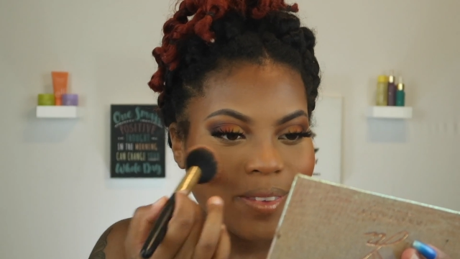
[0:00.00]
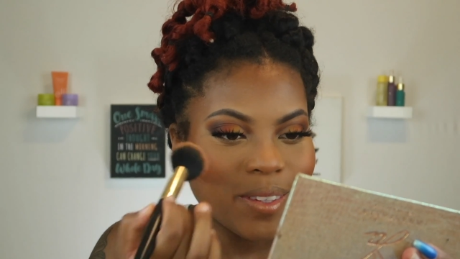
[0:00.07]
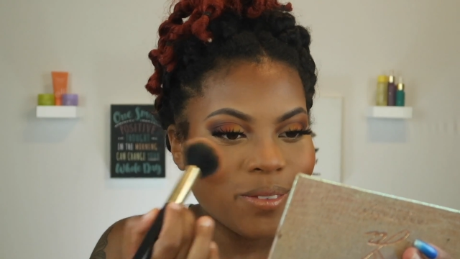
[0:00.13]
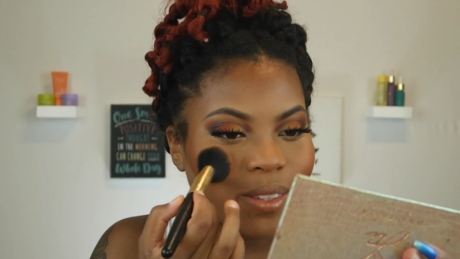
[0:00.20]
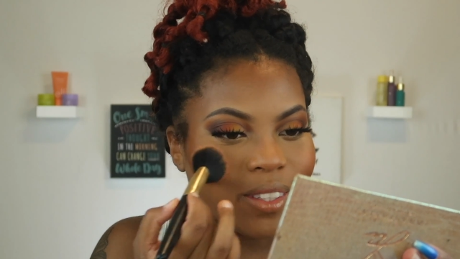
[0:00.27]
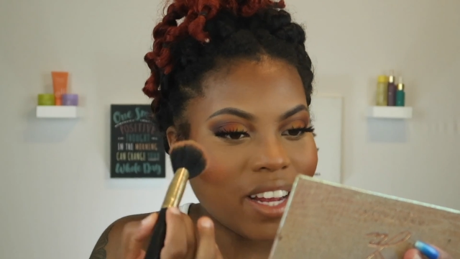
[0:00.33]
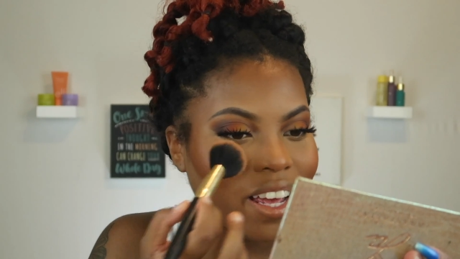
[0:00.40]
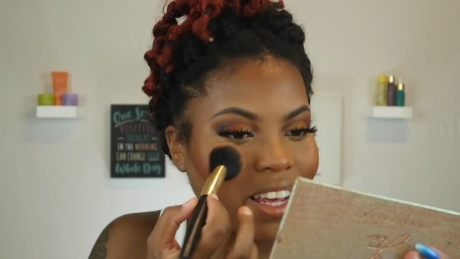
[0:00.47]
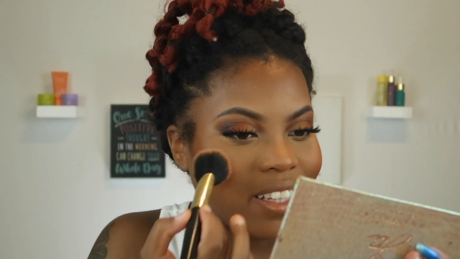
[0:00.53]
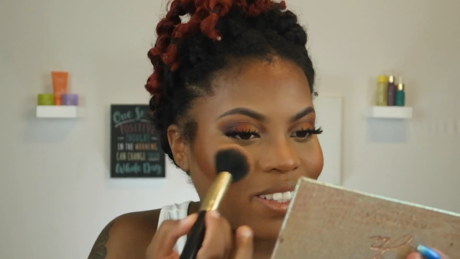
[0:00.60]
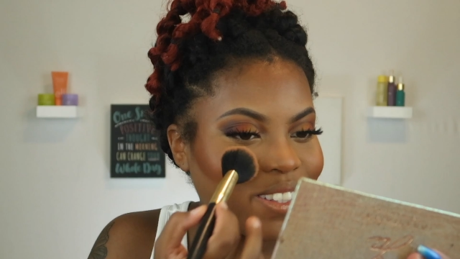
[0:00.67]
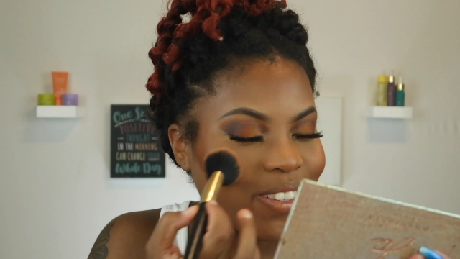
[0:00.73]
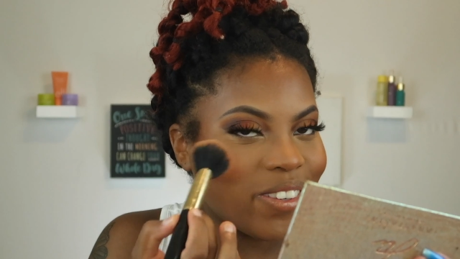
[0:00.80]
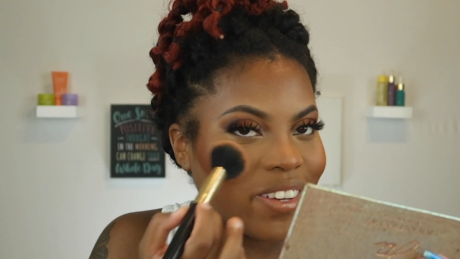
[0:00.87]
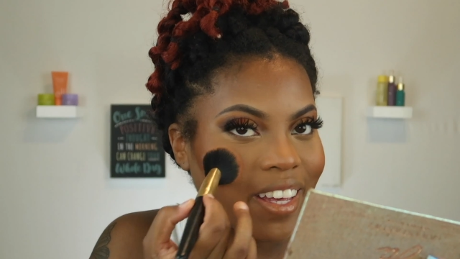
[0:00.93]
which I hate
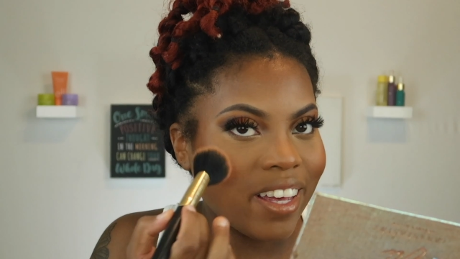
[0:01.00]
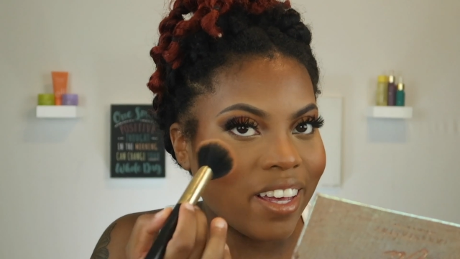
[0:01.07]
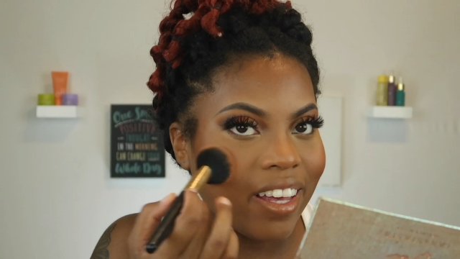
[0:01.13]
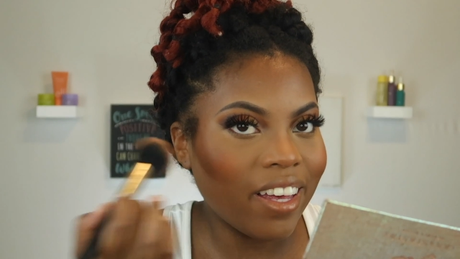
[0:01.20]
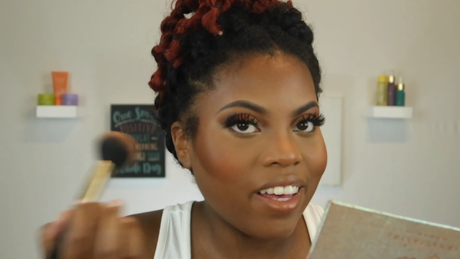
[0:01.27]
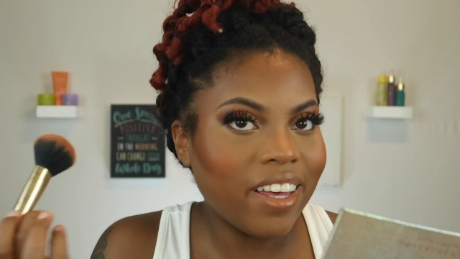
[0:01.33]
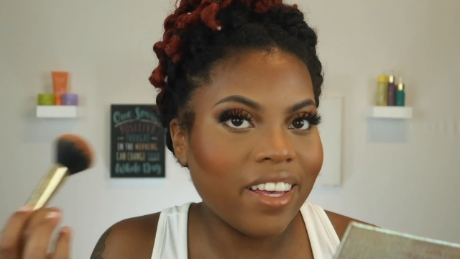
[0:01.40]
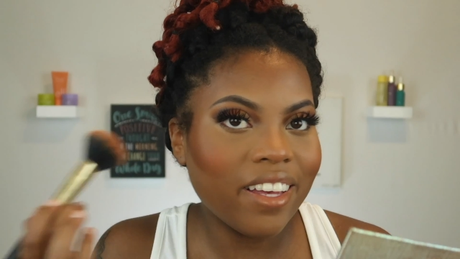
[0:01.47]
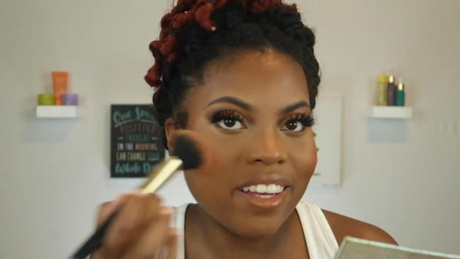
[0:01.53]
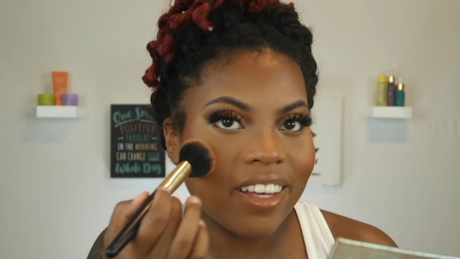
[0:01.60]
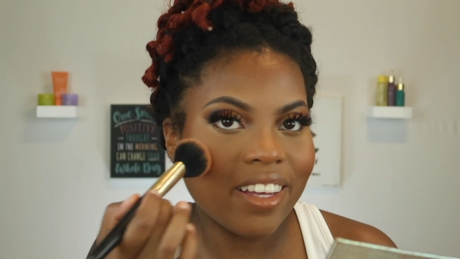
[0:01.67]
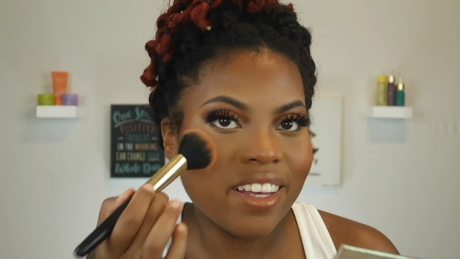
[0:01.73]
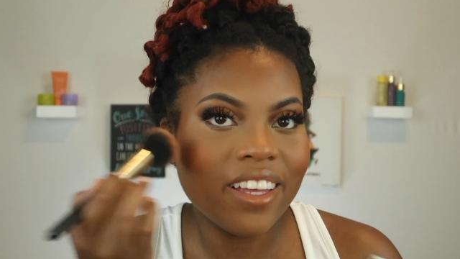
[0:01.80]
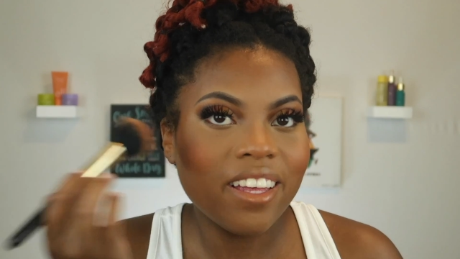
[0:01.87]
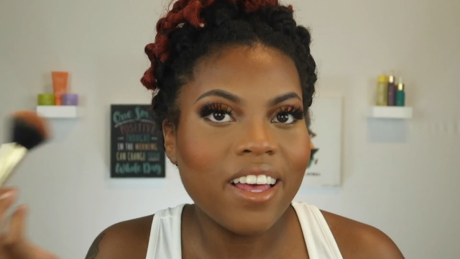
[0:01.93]
doing,
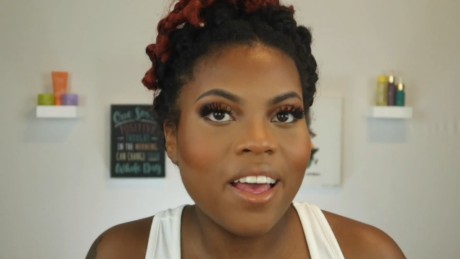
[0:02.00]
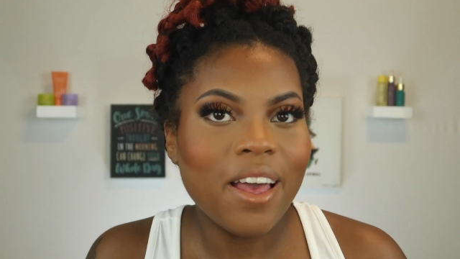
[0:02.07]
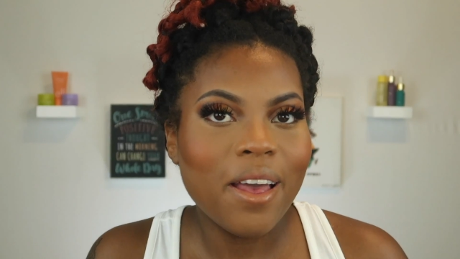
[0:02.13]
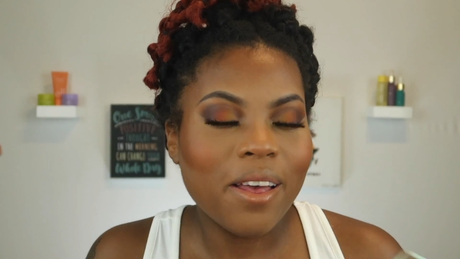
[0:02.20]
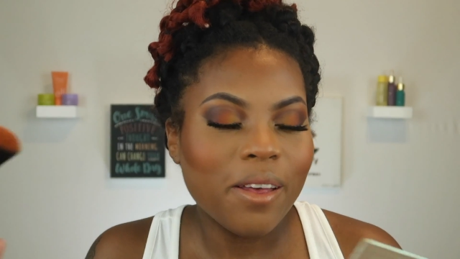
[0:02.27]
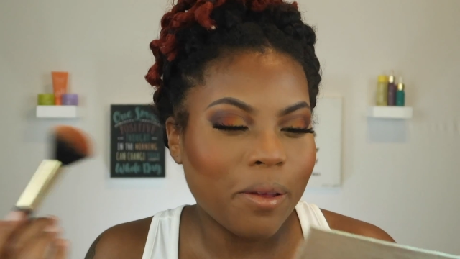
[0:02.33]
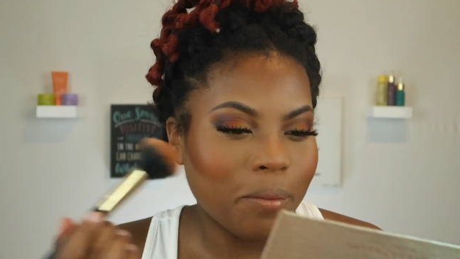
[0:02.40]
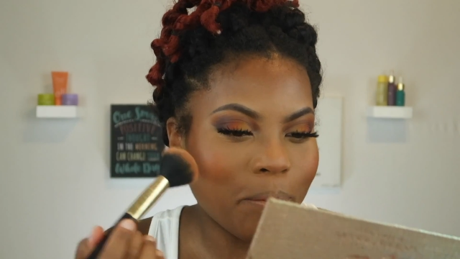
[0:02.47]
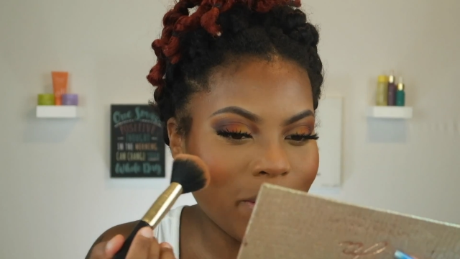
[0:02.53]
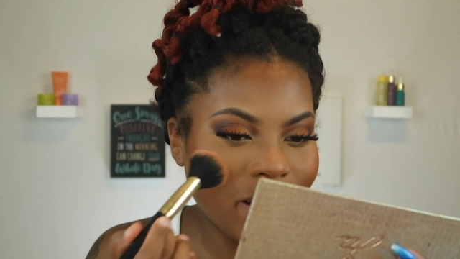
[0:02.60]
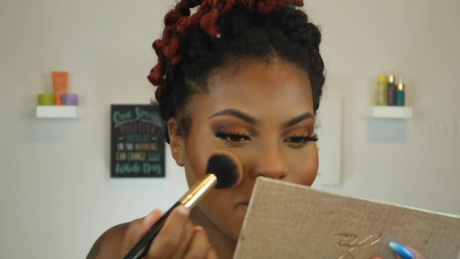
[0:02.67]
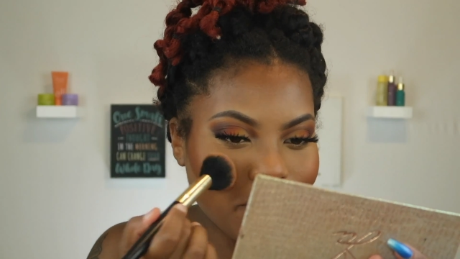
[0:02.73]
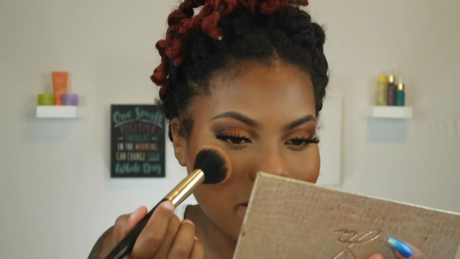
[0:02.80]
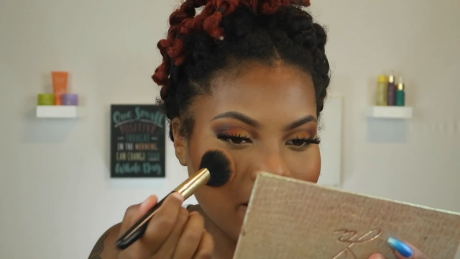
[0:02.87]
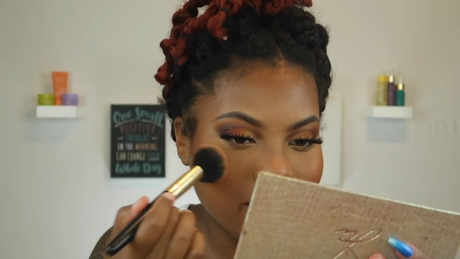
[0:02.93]
but
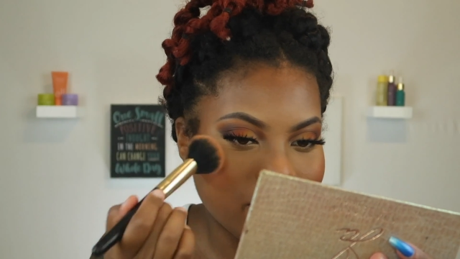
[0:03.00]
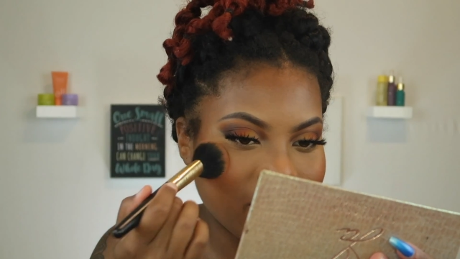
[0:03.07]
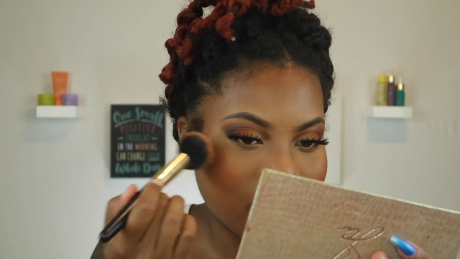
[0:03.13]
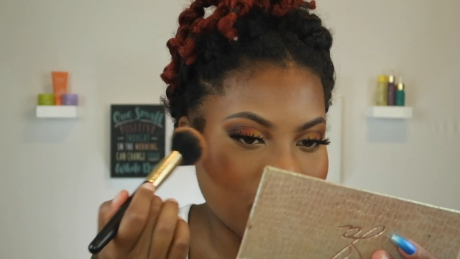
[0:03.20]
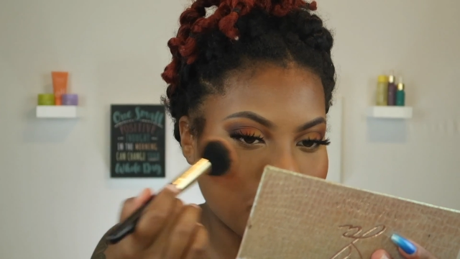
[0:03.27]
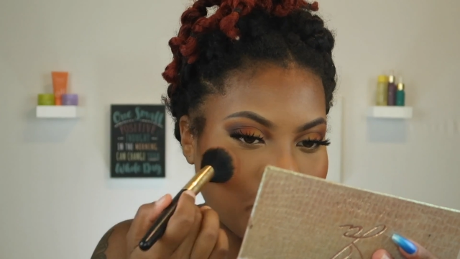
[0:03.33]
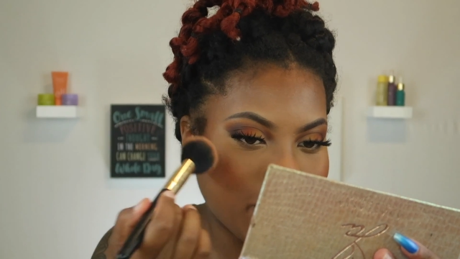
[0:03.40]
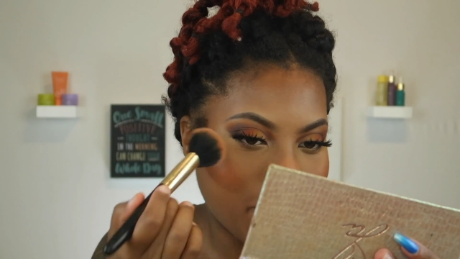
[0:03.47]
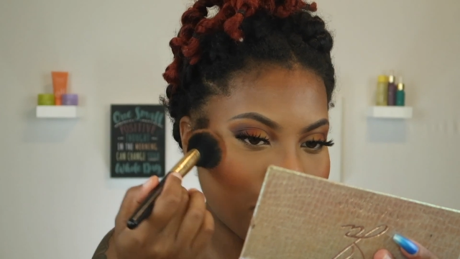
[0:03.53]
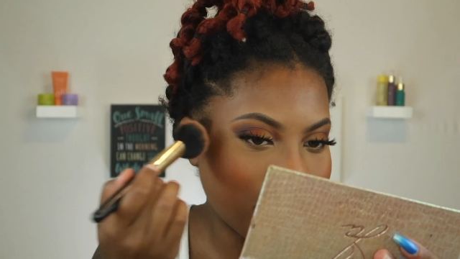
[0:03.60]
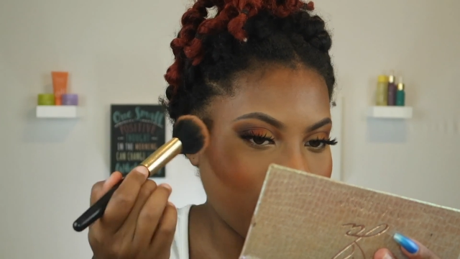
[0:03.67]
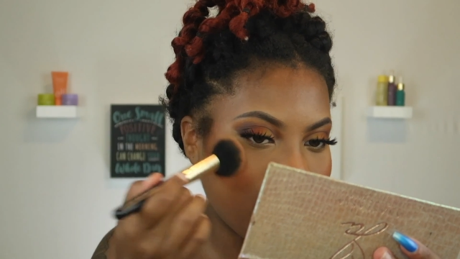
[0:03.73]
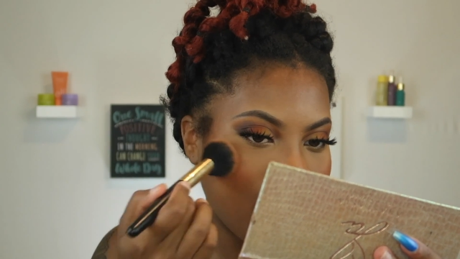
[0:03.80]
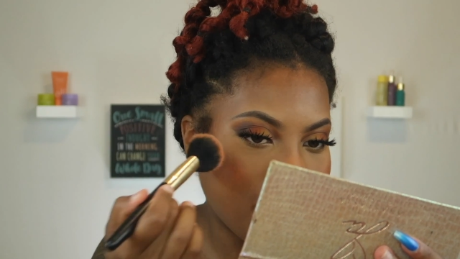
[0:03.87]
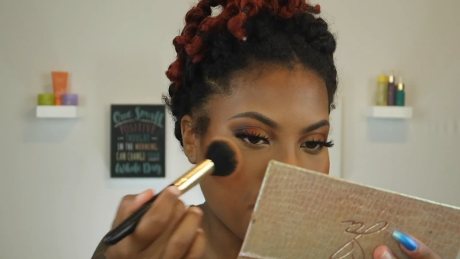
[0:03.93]
I'm gonna just plop it
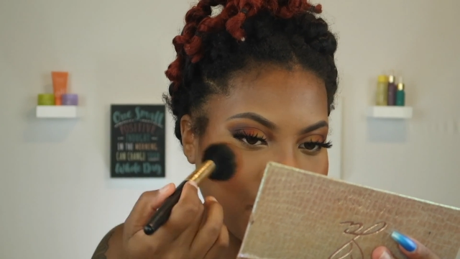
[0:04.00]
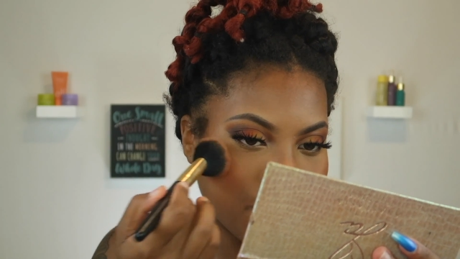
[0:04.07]
on at